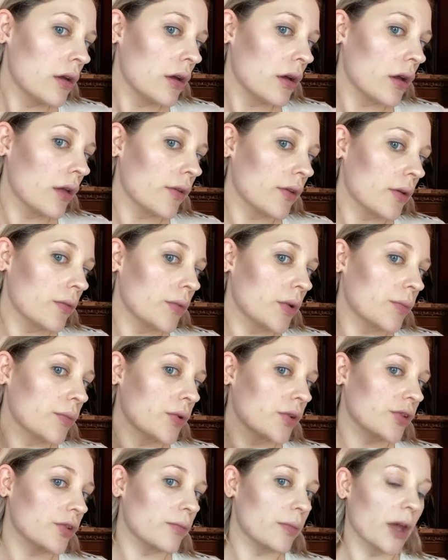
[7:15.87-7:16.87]
And then I'm going to
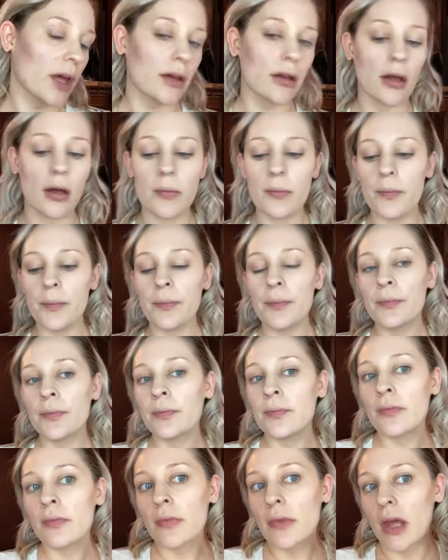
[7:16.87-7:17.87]
push it back up.
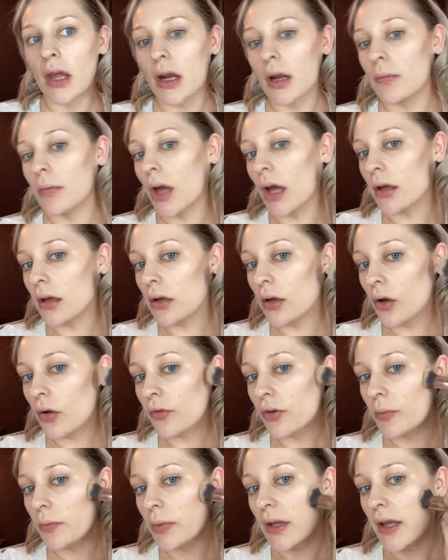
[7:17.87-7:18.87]
And I'm not going to
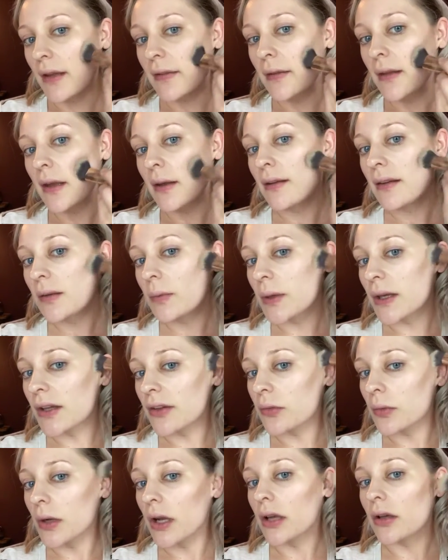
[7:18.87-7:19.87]
over blend this because
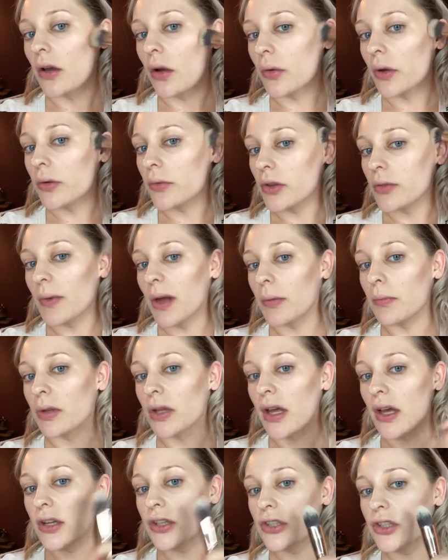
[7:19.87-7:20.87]
when I go in with my
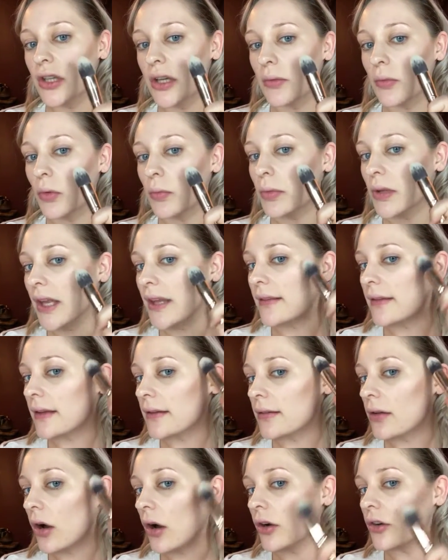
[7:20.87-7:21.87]
blush, it will blend this
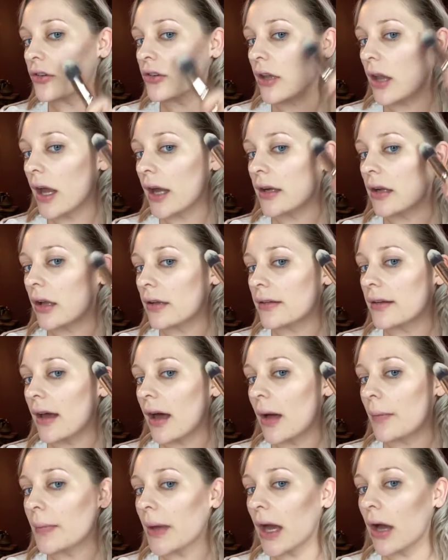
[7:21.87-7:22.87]
harsh line on
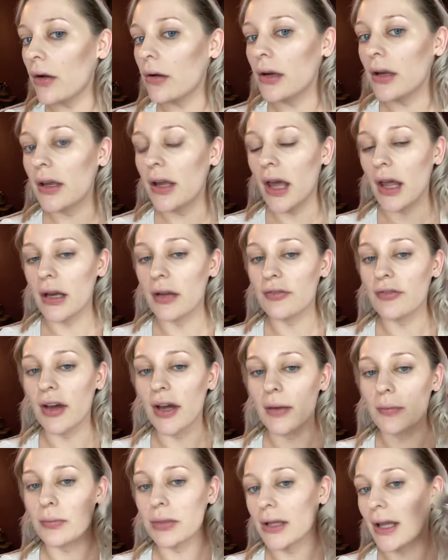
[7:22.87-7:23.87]
top out. And if
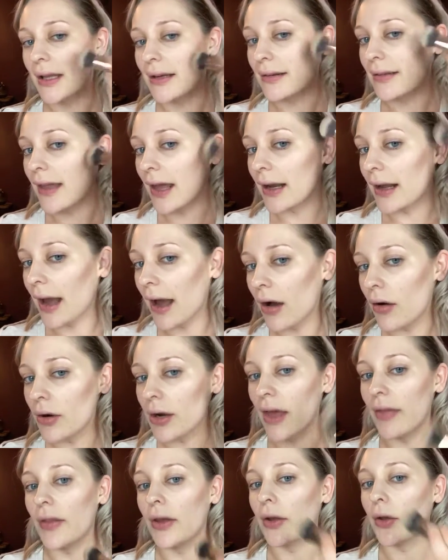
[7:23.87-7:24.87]
I blend that out
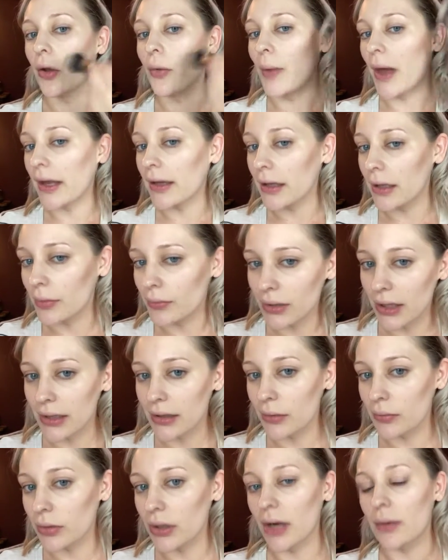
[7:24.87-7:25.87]
and then go back in and blend
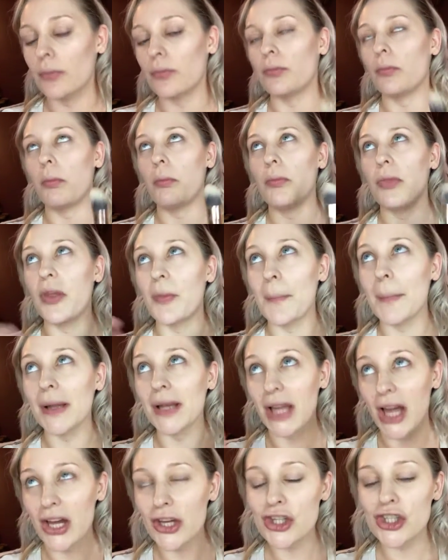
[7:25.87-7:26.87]
the
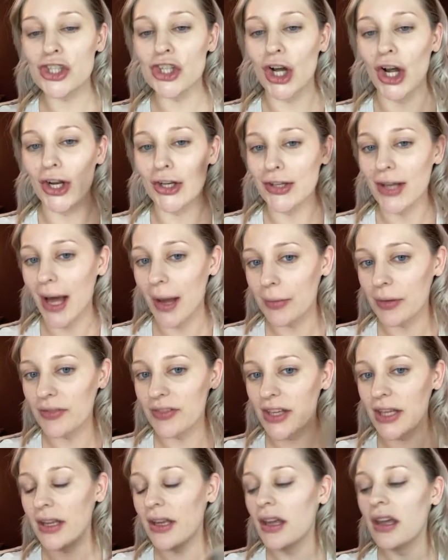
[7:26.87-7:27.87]
blush on top of
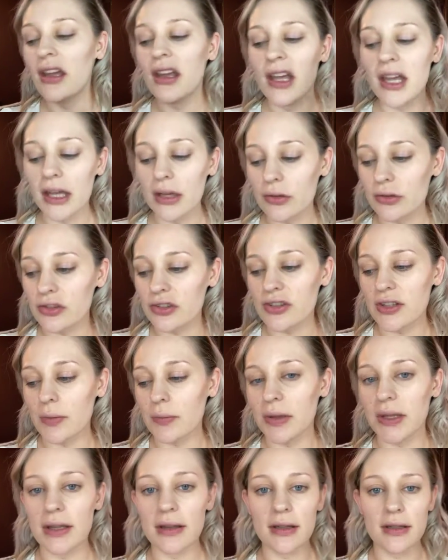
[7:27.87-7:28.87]
it, it'll just
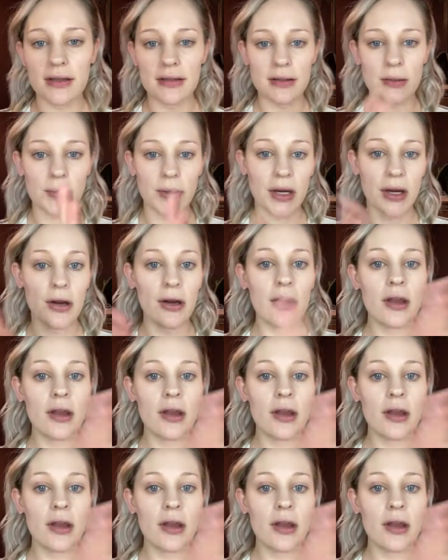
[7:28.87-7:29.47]
completely disappear.